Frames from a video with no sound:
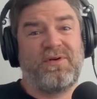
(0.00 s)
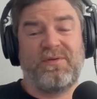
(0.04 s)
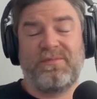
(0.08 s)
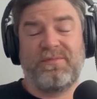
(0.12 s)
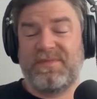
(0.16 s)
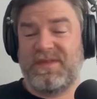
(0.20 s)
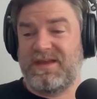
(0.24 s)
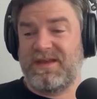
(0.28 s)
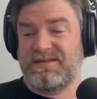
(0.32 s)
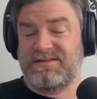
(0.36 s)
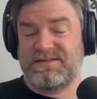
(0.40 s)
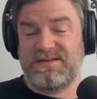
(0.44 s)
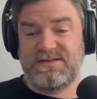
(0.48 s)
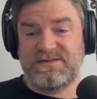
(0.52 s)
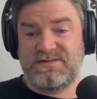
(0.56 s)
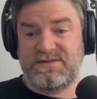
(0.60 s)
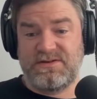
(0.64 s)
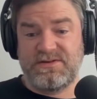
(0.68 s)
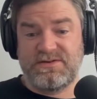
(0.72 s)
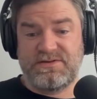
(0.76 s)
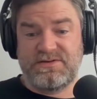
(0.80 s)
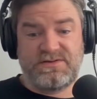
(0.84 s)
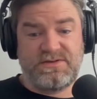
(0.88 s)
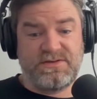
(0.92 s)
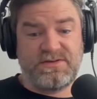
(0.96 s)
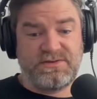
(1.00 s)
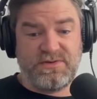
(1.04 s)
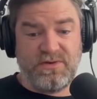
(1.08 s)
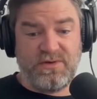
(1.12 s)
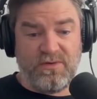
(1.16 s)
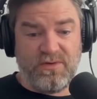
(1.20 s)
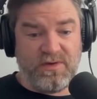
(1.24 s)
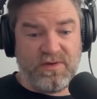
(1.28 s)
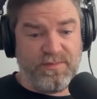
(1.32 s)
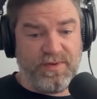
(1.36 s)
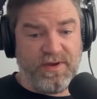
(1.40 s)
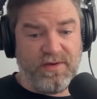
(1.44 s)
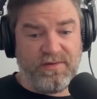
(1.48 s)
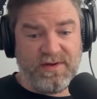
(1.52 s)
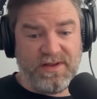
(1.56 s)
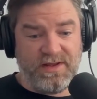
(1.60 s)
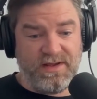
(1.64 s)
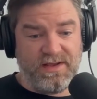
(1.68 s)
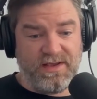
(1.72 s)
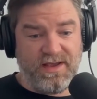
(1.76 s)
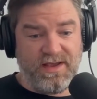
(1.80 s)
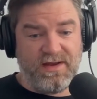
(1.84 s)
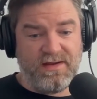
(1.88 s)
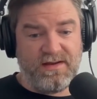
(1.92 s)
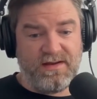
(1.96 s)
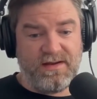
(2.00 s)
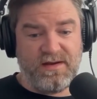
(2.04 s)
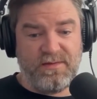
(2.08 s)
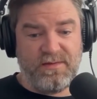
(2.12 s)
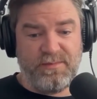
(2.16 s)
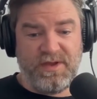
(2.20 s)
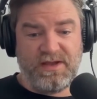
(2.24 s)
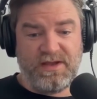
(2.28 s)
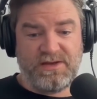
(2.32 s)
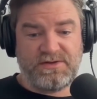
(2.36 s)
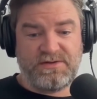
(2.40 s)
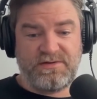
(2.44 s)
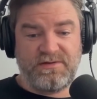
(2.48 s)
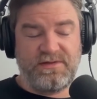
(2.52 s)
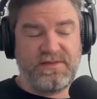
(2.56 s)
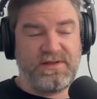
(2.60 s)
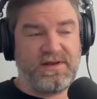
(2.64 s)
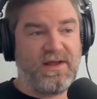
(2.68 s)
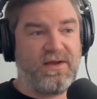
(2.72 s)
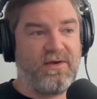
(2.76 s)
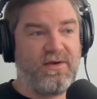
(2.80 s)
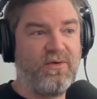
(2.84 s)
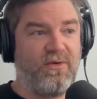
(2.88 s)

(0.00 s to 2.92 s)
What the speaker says: up this is just to talk about it again and to make sure that